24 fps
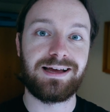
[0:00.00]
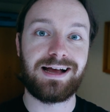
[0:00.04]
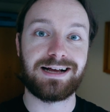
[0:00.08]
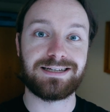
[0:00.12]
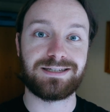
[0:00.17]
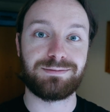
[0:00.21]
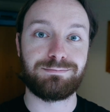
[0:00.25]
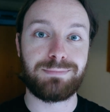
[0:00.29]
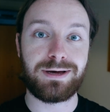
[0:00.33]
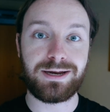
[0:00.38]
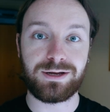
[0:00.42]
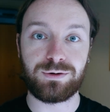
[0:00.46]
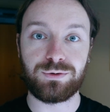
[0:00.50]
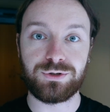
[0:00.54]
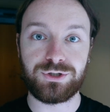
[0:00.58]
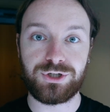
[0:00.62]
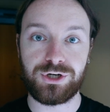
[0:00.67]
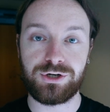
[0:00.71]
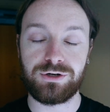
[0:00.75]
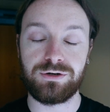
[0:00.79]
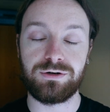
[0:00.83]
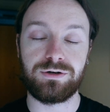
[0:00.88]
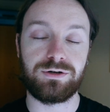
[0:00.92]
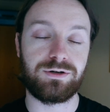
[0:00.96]
As a medical
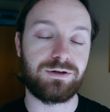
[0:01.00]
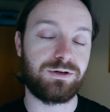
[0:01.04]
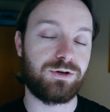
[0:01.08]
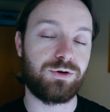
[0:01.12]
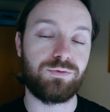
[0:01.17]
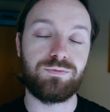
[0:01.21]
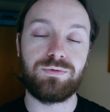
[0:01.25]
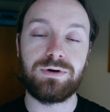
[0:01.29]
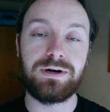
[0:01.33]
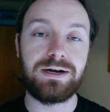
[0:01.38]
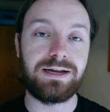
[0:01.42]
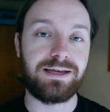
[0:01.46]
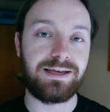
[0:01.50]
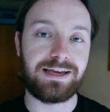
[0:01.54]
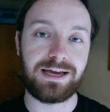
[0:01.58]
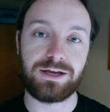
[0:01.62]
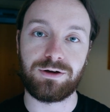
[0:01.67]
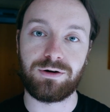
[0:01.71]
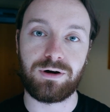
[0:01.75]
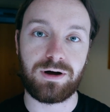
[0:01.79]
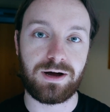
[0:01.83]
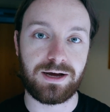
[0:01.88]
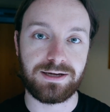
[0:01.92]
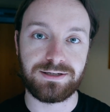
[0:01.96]
student, you really
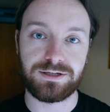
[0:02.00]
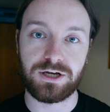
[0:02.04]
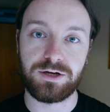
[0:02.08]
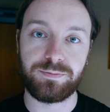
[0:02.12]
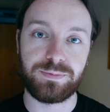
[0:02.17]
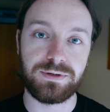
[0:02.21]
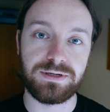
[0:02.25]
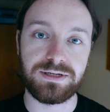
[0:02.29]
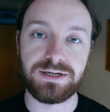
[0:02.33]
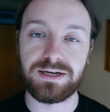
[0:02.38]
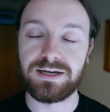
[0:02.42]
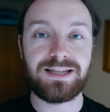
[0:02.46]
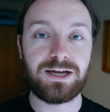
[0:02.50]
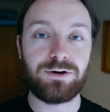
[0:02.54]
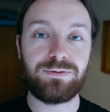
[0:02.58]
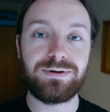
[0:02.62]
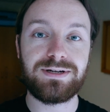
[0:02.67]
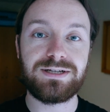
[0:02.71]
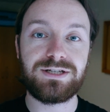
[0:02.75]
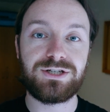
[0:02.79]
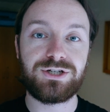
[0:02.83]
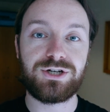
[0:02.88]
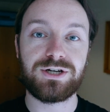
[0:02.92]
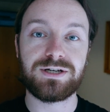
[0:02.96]
get your eyes opened. There
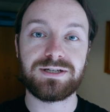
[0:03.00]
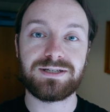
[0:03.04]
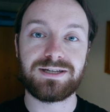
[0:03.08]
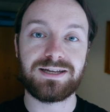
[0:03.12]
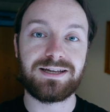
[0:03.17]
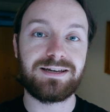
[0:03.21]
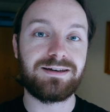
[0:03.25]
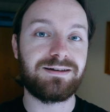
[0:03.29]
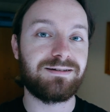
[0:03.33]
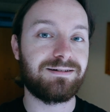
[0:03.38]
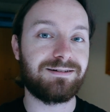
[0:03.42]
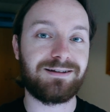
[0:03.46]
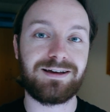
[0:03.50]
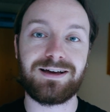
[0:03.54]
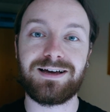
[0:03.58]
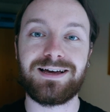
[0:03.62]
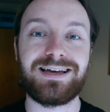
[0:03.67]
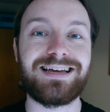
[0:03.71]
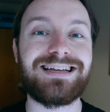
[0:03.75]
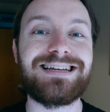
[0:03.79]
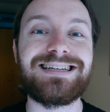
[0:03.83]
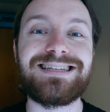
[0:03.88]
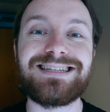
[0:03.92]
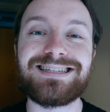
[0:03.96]
is just an
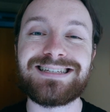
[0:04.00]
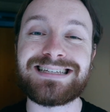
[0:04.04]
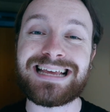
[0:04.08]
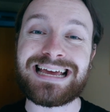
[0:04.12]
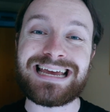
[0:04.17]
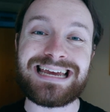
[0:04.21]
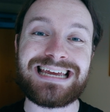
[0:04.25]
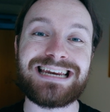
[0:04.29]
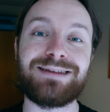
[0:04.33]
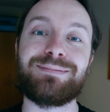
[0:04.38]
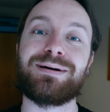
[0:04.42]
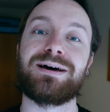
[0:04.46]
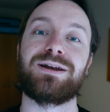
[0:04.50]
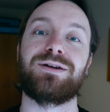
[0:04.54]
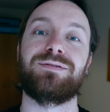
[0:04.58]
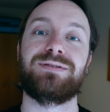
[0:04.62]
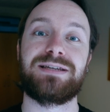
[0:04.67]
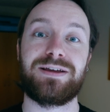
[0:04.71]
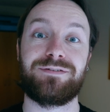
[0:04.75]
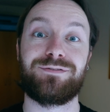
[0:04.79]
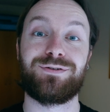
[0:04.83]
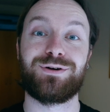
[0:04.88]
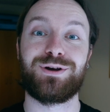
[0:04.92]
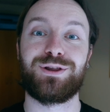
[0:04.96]
insane amount
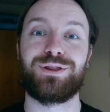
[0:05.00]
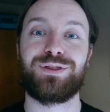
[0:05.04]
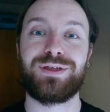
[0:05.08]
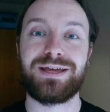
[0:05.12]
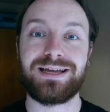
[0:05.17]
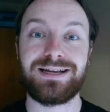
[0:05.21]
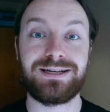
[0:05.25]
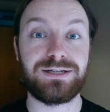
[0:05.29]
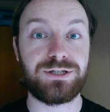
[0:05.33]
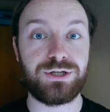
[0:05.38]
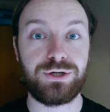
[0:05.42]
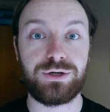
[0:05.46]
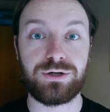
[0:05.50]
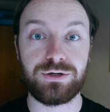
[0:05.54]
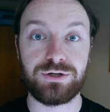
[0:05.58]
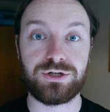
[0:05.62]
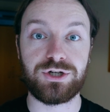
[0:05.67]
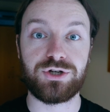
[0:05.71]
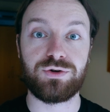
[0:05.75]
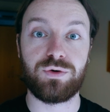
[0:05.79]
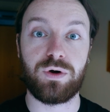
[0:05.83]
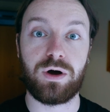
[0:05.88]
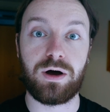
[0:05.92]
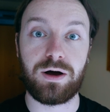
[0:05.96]
of different things you can
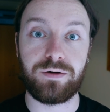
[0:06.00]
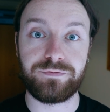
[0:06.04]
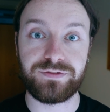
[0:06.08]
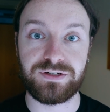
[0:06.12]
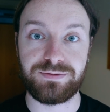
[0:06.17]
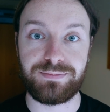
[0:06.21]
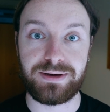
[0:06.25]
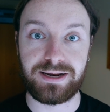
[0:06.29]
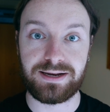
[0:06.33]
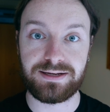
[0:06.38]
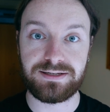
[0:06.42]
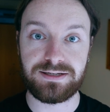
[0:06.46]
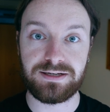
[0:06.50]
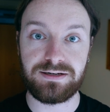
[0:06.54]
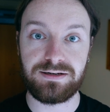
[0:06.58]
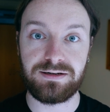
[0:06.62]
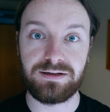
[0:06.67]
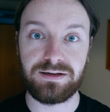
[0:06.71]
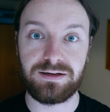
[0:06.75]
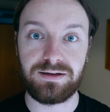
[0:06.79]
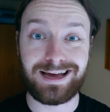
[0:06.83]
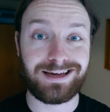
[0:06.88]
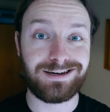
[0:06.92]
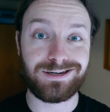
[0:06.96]
do after
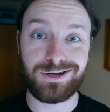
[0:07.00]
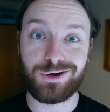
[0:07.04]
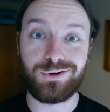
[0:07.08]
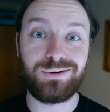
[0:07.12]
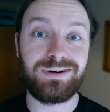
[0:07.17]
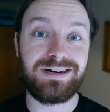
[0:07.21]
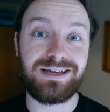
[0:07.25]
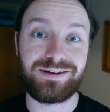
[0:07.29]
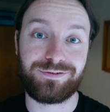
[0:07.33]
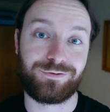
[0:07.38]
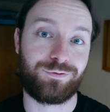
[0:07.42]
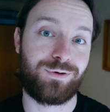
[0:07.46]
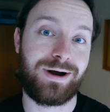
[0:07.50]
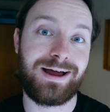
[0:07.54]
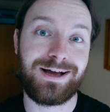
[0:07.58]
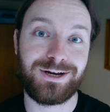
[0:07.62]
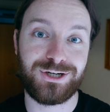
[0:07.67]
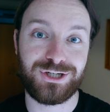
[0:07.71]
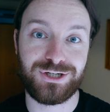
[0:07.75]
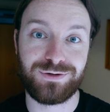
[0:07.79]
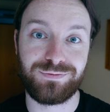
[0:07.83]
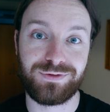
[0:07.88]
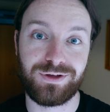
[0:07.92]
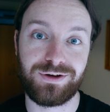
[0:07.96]
medicine, and only a
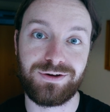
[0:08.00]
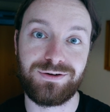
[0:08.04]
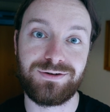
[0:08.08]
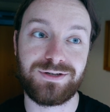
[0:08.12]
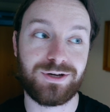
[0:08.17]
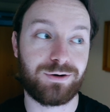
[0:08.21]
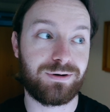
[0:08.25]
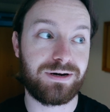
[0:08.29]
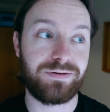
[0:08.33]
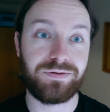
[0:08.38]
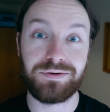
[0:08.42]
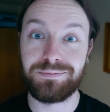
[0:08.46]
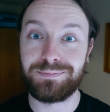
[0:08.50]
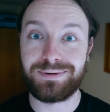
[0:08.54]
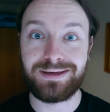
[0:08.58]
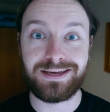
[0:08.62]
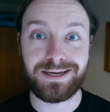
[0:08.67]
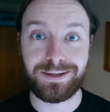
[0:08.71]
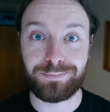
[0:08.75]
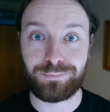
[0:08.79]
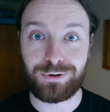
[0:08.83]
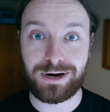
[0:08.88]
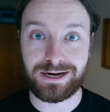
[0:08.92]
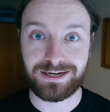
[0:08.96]
fraction of those are even
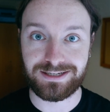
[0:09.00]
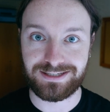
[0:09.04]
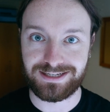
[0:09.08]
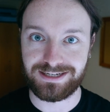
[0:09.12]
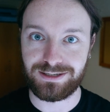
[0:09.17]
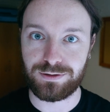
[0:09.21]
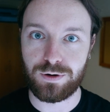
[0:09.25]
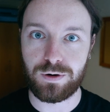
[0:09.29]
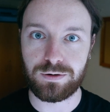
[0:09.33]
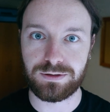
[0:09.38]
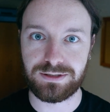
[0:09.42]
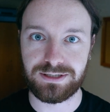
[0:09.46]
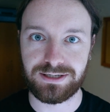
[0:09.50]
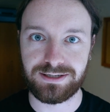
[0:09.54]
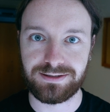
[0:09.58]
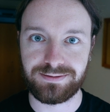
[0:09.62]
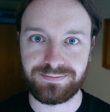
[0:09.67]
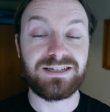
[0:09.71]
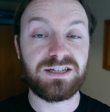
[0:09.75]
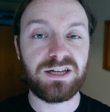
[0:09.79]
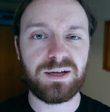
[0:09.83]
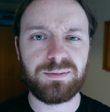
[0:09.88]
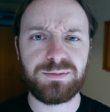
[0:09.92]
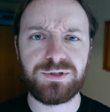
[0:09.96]
being a practicing doctor.
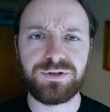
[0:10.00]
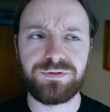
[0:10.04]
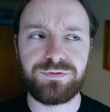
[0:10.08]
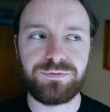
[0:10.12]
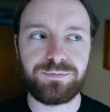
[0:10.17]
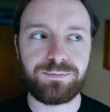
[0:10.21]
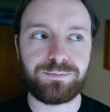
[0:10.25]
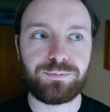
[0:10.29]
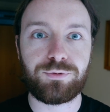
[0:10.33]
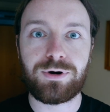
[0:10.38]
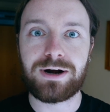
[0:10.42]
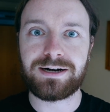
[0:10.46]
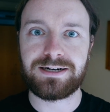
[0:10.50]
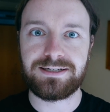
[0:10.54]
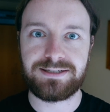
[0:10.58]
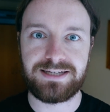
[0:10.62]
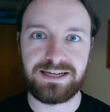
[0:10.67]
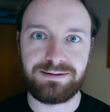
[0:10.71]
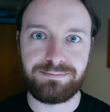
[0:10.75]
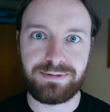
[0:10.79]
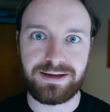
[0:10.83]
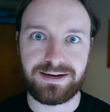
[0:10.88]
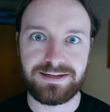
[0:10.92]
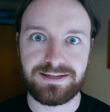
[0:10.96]
In terms of
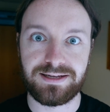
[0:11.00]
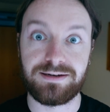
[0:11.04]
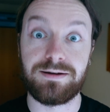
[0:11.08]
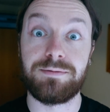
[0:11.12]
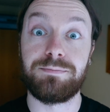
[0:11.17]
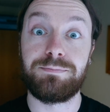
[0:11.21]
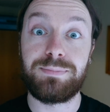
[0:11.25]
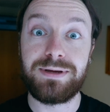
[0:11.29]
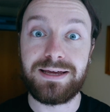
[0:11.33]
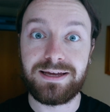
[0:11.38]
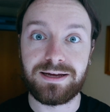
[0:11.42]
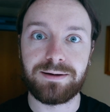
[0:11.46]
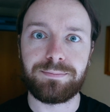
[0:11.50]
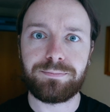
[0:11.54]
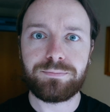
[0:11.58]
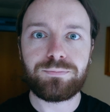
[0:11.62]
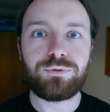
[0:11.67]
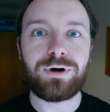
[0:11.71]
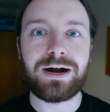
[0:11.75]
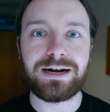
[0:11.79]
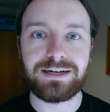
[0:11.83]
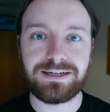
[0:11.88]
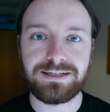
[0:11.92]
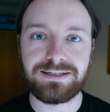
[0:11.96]
practicing medicine and being a
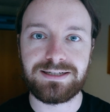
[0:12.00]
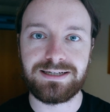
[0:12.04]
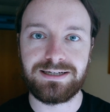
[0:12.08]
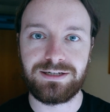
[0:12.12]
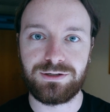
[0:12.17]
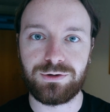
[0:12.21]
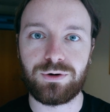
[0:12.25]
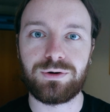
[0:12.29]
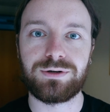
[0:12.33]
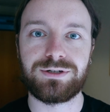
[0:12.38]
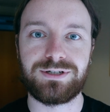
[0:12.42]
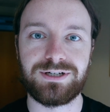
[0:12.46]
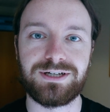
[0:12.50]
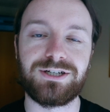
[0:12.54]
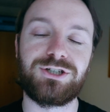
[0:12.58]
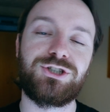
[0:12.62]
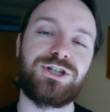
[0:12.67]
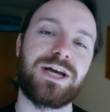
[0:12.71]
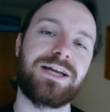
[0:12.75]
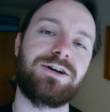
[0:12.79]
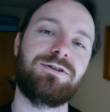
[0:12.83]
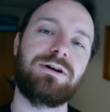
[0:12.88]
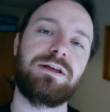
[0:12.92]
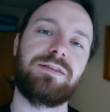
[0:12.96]
practicing doctor,
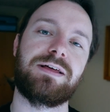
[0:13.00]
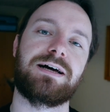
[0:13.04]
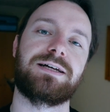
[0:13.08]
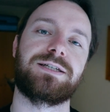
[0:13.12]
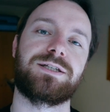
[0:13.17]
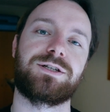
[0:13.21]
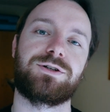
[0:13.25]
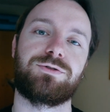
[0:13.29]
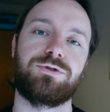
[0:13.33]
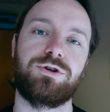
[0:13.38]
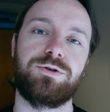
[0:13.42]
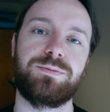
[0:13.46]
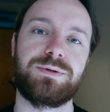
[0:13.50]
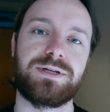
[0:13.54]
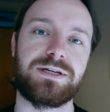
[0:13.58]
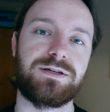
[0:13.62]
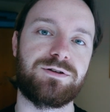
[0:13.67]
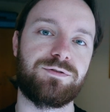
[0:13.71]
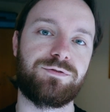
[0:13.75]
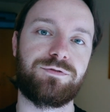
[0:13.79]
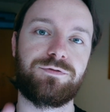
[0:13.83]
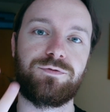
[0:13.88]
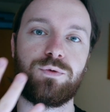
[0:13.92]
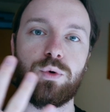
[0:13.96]
generally that's grouped
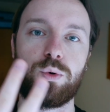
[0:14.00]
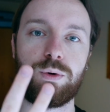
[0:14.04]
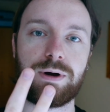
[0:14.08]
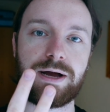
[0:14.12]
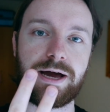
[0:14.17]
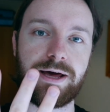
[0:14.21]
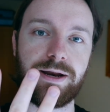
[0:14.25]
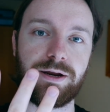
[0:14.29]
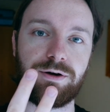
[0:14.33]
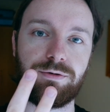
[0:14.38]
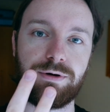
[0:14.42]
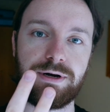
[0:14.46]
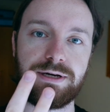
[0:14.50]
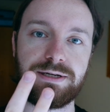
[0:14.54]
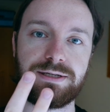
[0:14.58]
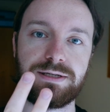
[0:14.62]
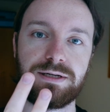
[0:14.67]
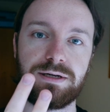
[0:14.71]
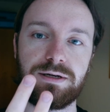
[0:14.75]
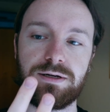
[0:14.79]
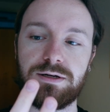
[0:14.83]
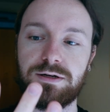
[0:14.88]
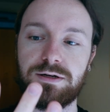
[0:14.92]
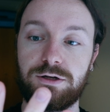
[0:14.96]
into four categories.